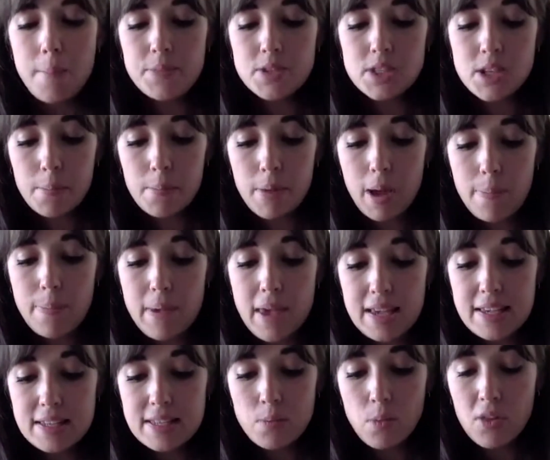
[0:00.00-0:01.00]
done by
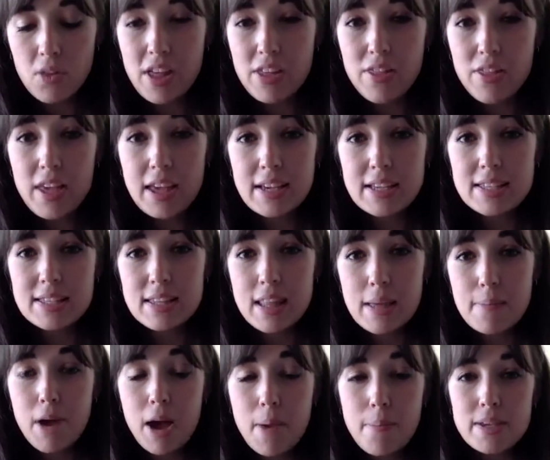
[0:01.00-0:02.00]
bees. And what they think is that there
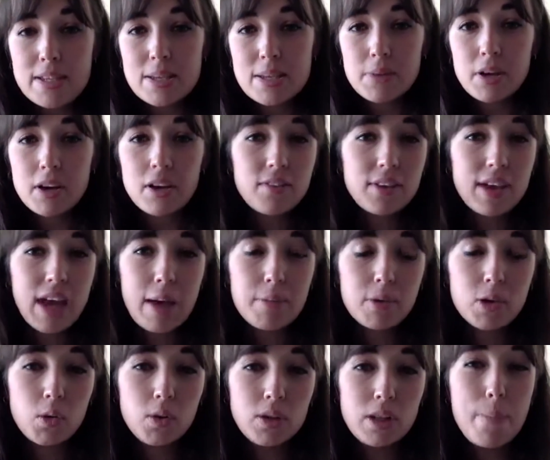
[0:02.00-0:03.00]
might be some kind of
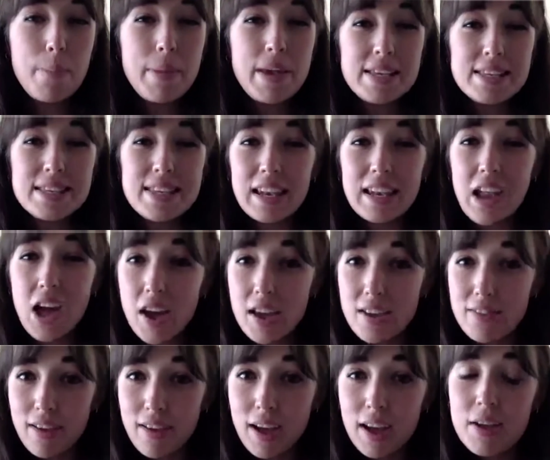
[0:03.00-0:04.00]
chemical in the bee
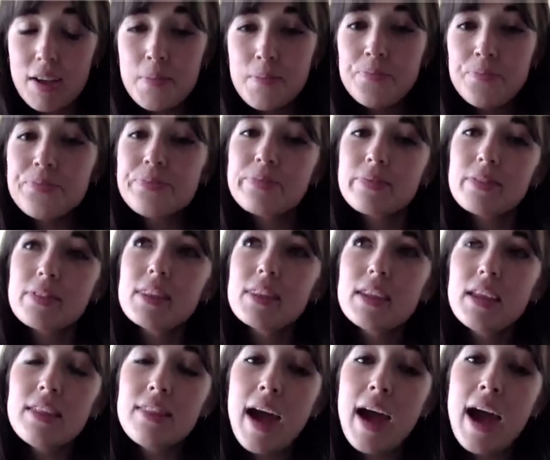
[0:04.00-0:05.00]
saliva
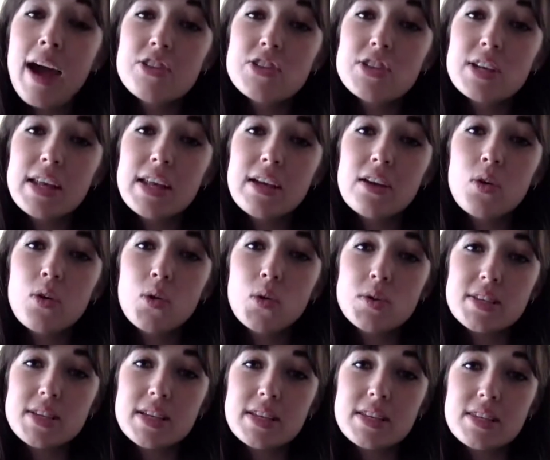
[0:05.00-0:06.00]
that actually
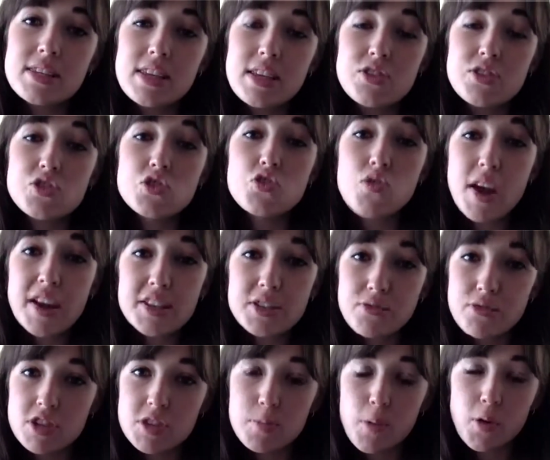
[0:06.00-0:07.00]
causes the stress
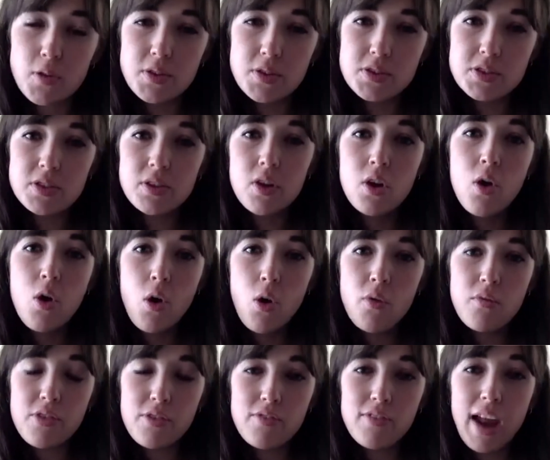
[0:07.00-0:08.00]
response
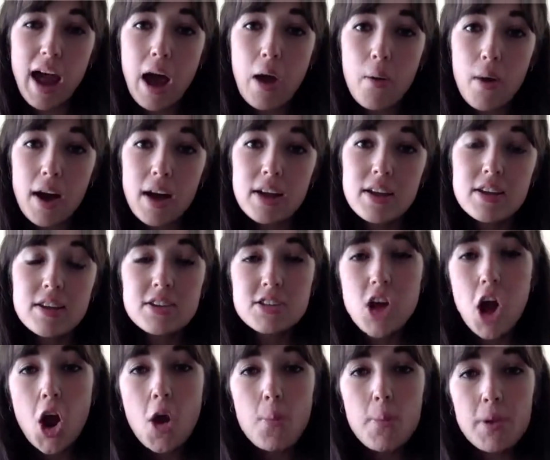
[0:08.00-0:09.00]
of the flower
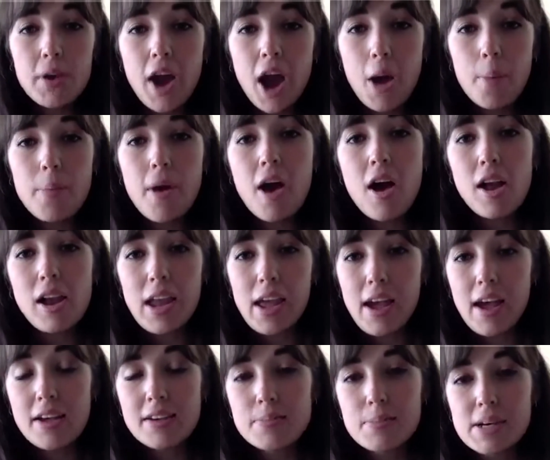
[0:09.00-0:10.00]
to open up
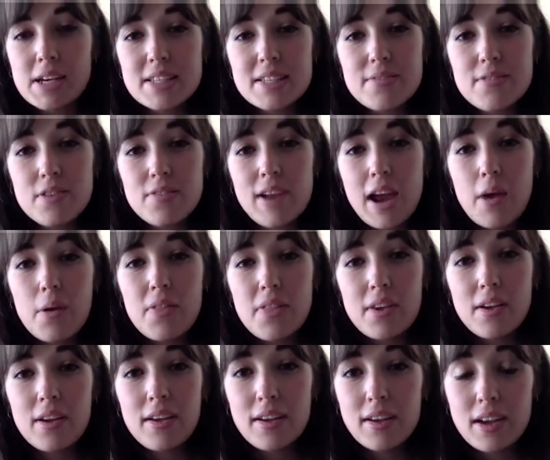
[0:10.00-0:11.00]
earlier. Because if the flower
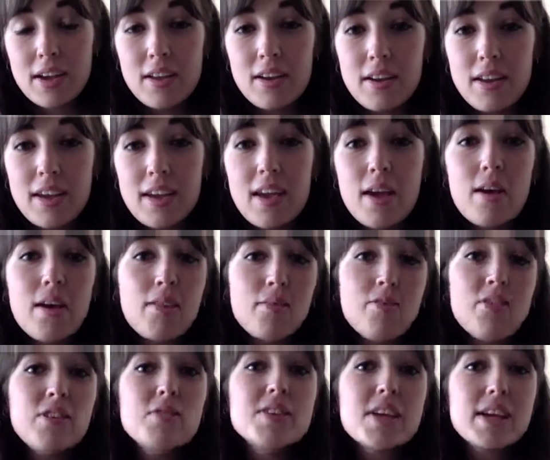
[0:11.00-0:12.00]

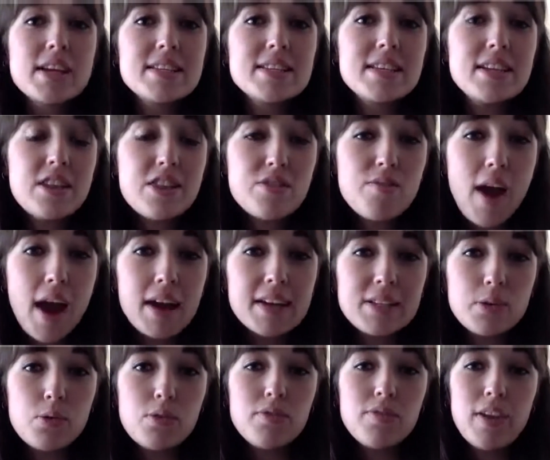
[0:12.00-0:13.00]
feels like it's in threat,
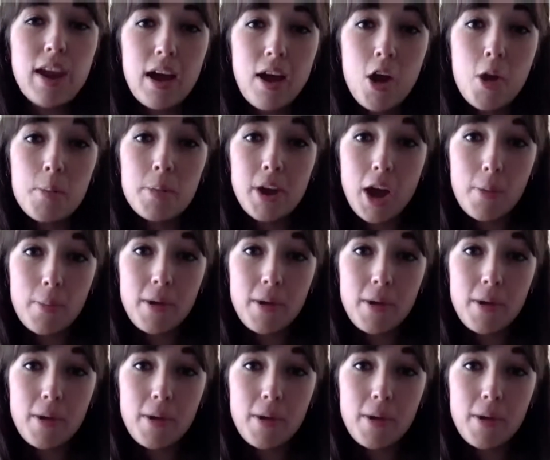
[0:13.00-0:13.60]
it will open up